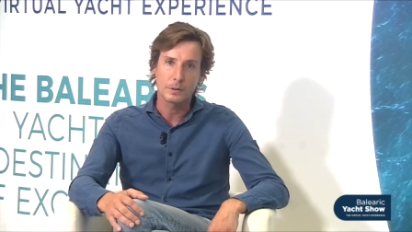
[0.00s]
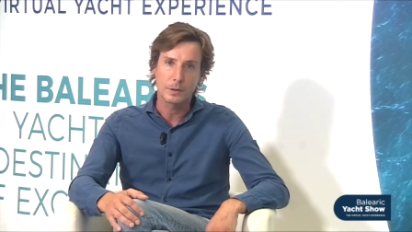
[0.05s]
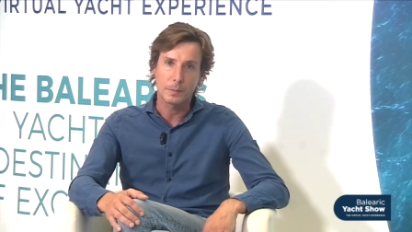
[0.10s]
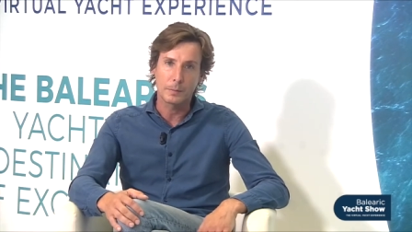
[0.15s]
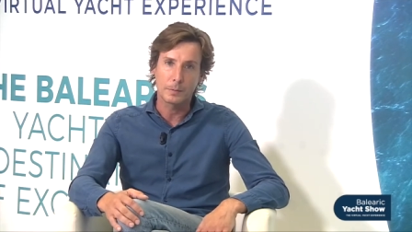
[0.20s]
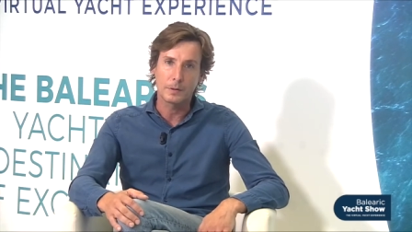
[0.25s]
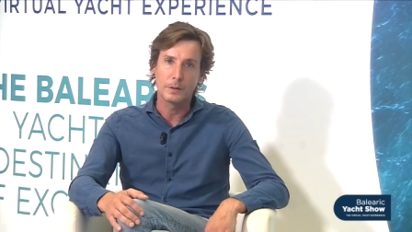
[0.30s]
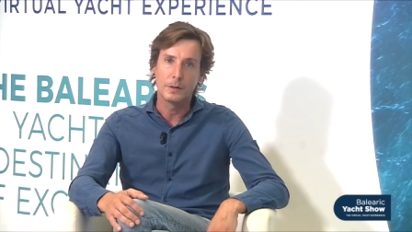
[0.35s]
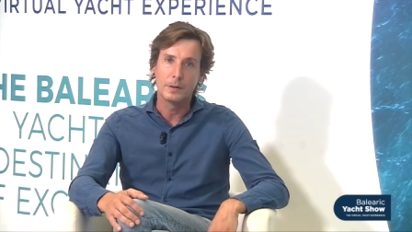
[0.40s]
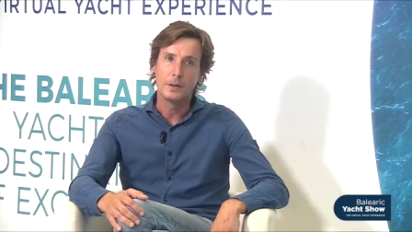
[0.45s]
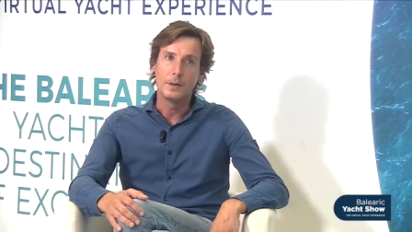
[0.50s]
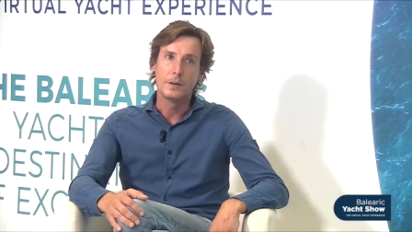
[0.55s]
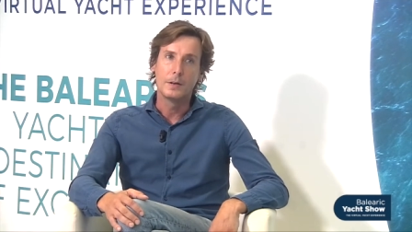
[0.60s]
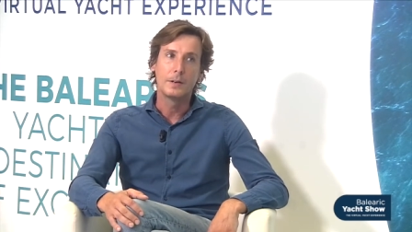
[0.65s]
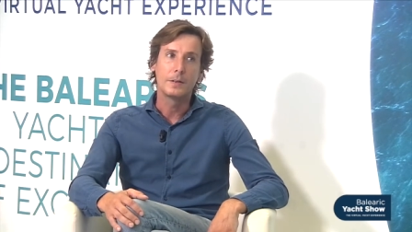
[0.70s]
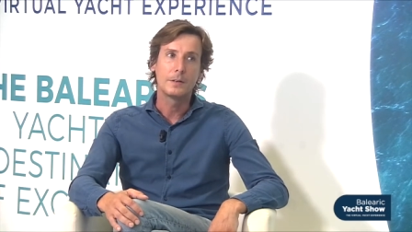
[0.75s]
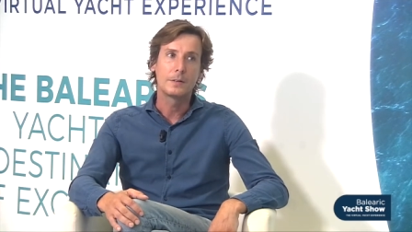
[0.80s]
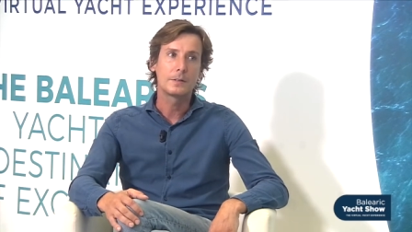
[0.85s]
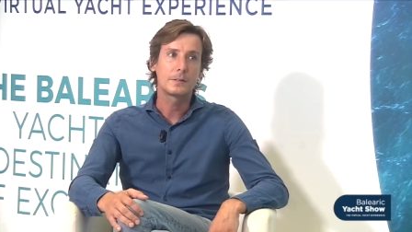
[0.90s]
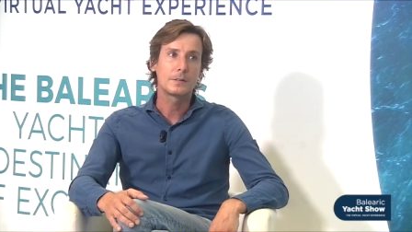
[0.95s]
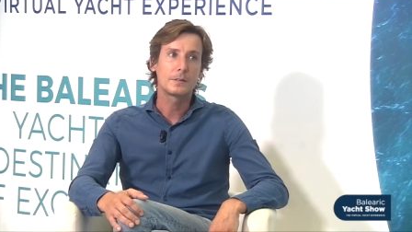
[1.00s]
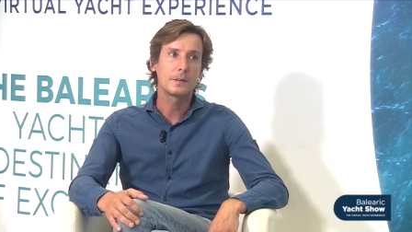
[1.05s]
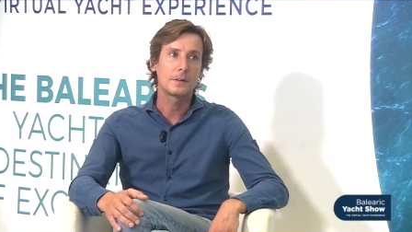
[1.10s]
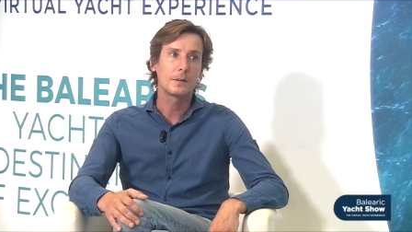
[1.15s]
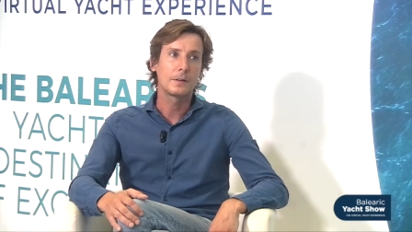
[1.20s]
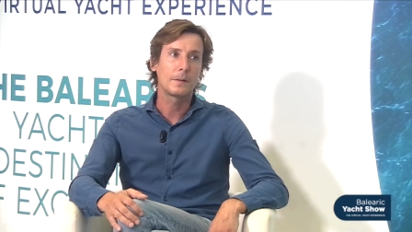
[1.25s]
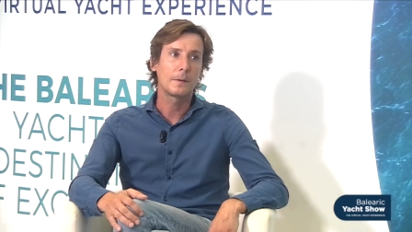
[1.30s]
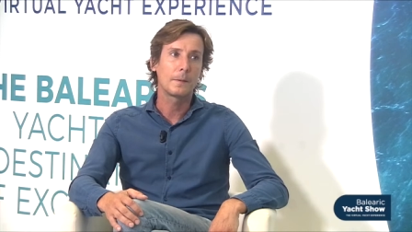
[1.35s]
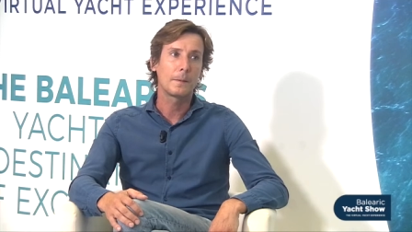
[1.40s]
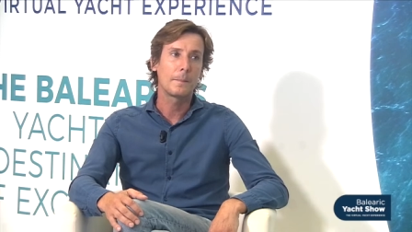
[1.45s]
I mean, it's,
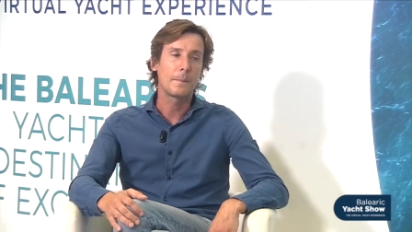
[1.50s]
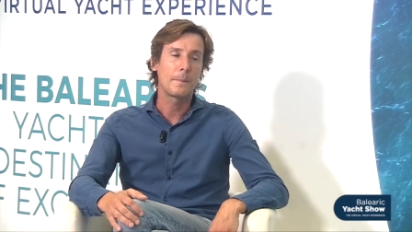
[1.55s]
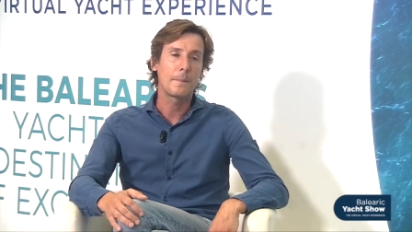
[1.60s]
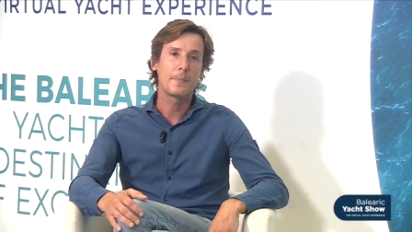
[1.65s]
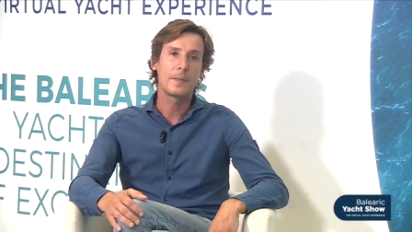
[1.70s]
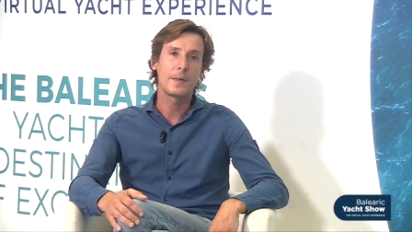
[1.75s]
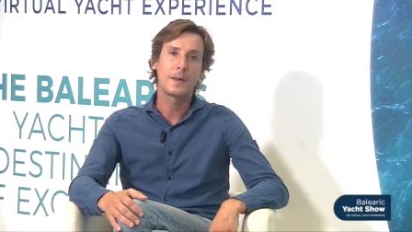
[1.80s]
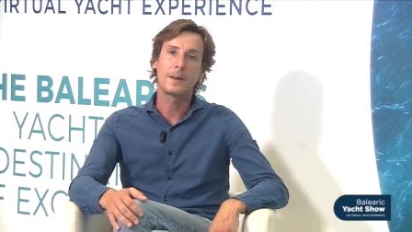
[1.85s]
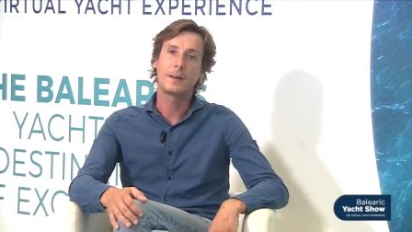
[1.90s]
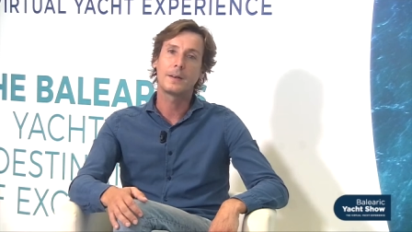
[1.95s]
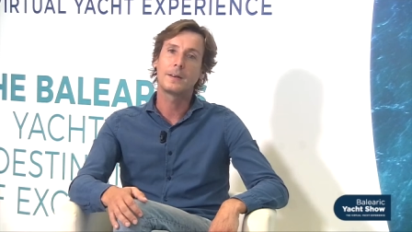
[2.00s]
uh, they,